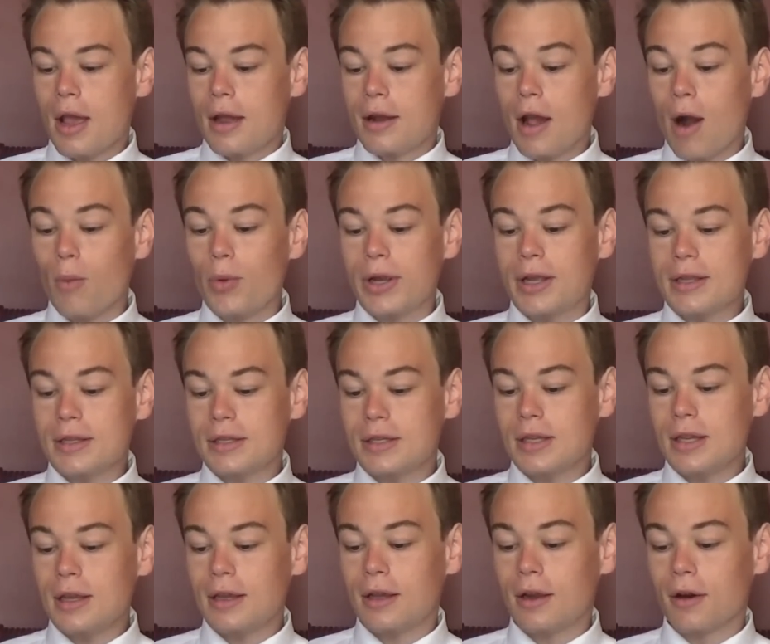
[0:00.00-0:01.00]
Now we can
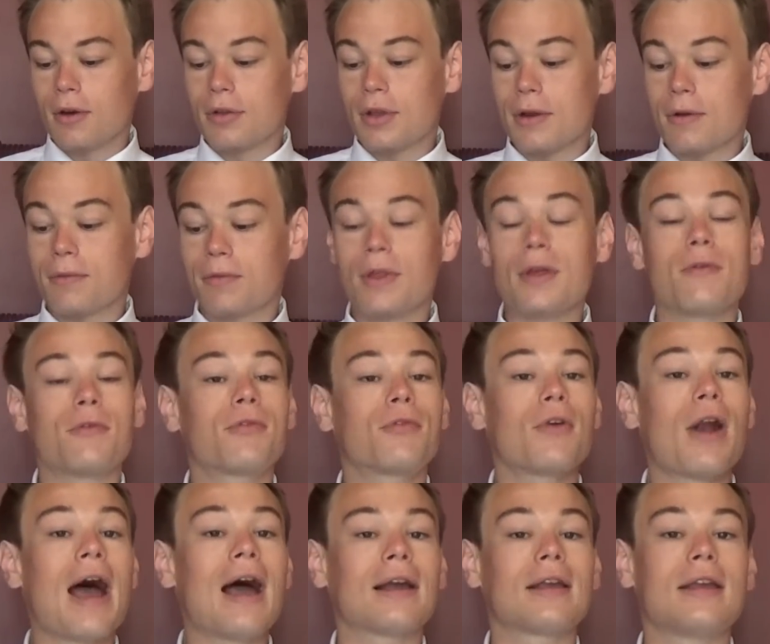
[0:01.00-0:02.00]
see here that
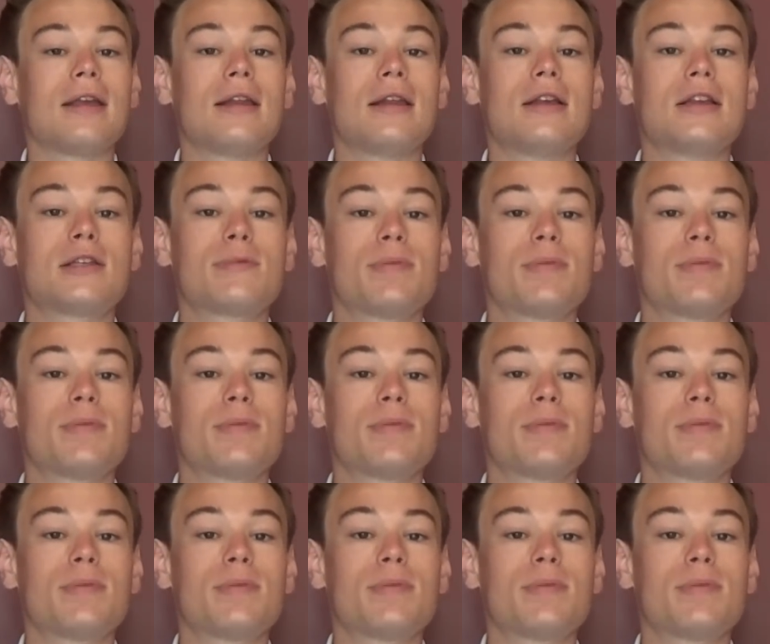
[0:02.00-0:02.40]
fracking is